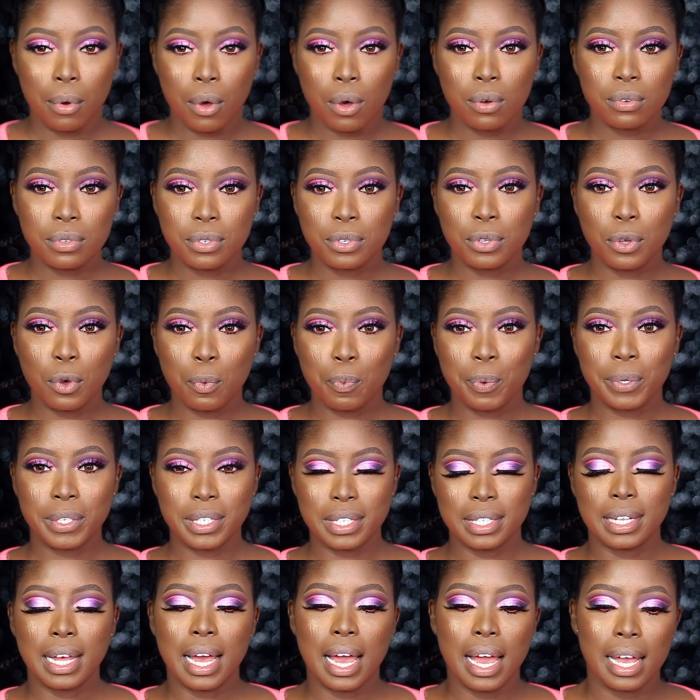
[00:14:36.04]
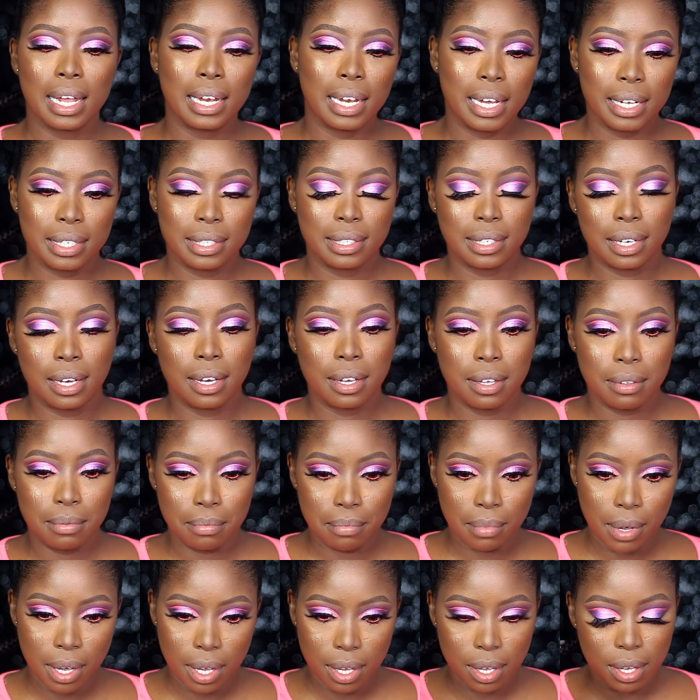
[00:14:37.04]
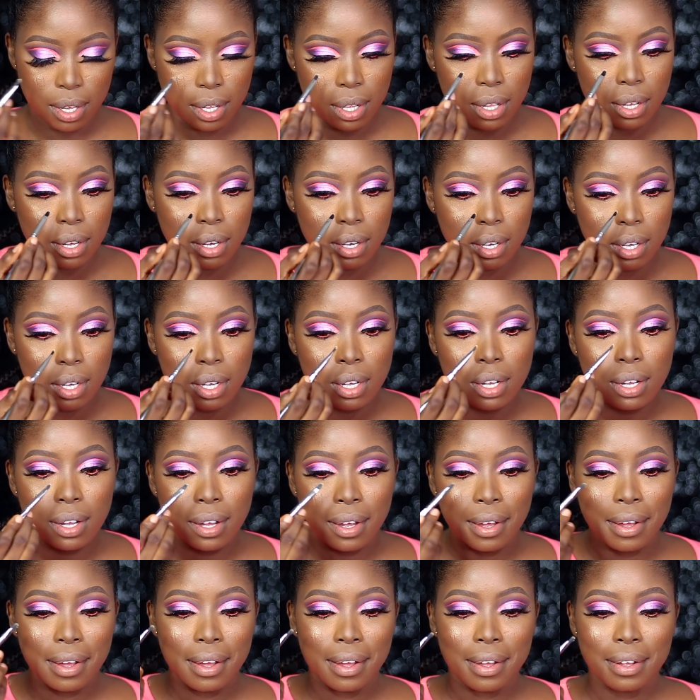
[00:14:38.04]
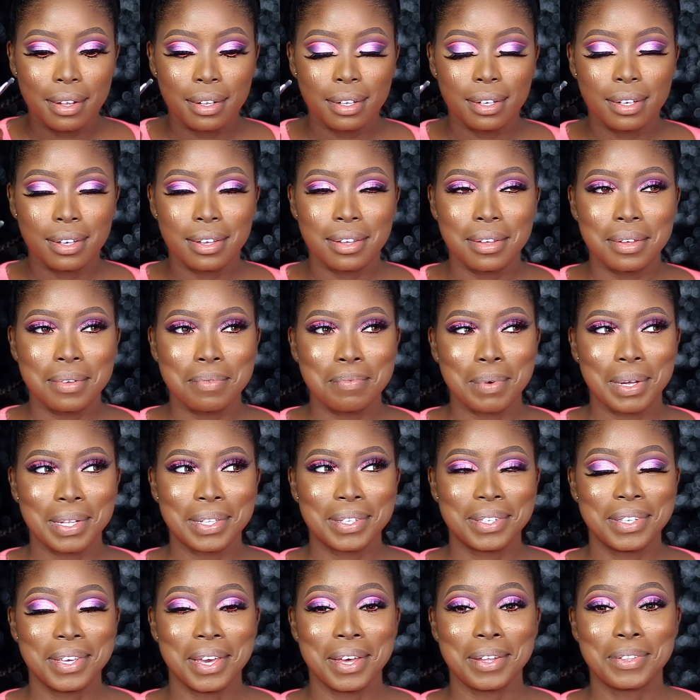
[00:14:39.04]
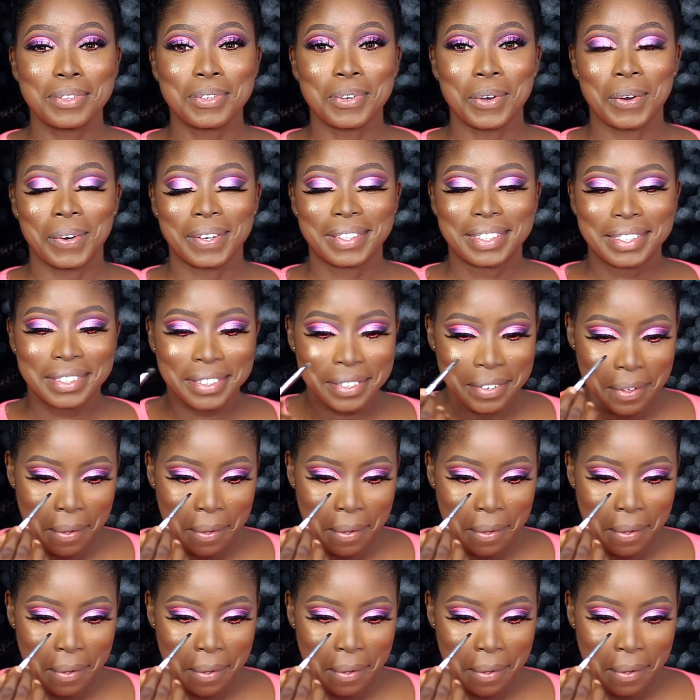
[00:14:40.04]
also putting the highlighter in my inner, in my tear duct.